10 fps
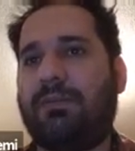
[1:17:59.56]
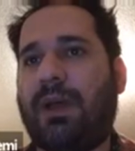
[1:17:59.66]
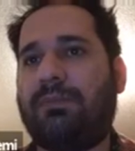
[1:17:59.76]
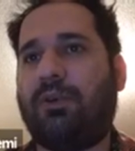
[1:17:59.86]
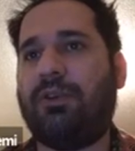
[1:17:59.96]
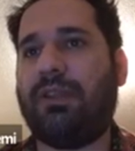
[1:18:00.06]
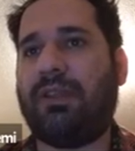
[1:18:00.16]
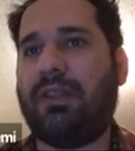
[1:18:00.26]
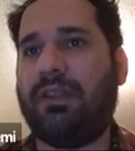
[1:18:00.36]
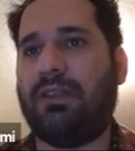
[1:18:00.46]
at point
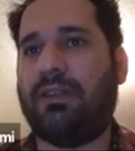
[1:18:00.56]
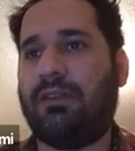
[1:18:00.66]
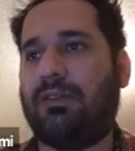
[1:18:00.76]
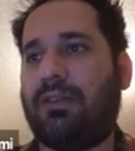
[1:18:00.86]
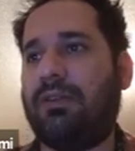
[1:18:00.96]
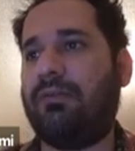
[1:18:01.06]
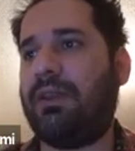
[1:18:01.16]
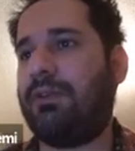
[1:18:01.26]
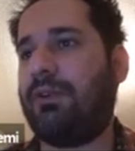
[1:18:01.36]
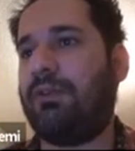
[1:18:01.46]
C. You see,
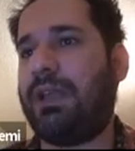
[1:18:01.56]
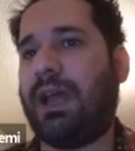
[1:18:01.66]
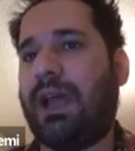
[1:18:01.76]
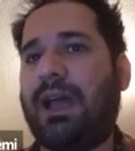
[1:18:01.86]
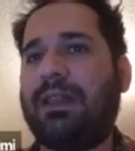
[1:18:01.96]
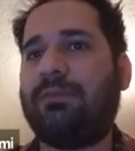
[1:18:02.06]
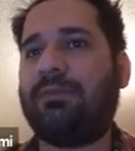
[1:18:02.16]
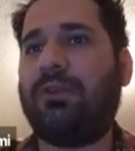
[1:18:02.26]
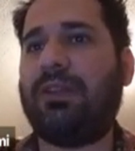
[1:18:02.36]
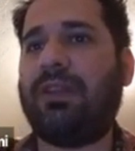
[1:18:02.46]
we only had at
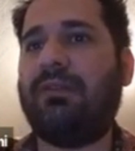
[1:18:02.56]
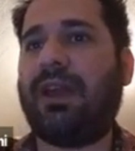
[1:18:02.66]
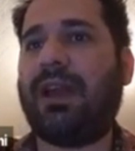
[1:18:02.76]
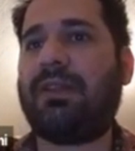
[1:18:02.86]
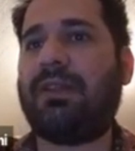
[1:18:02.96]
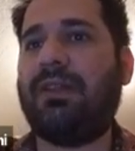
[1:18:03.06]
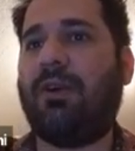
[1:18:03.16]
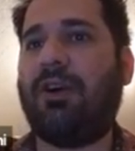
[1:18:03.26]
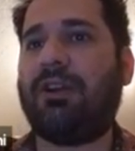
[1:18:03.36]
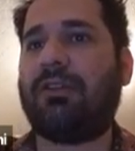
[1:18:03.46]
point C, we had C
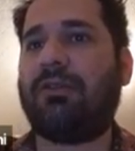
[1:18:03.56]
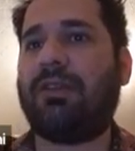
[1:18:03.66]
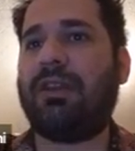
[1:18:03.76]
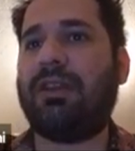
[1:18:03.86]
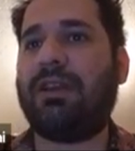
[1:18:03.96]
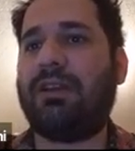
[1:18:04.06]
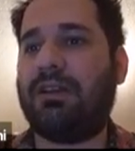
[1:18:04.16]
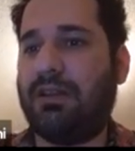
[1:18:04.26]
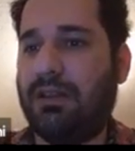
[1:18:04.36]
minus. You see here,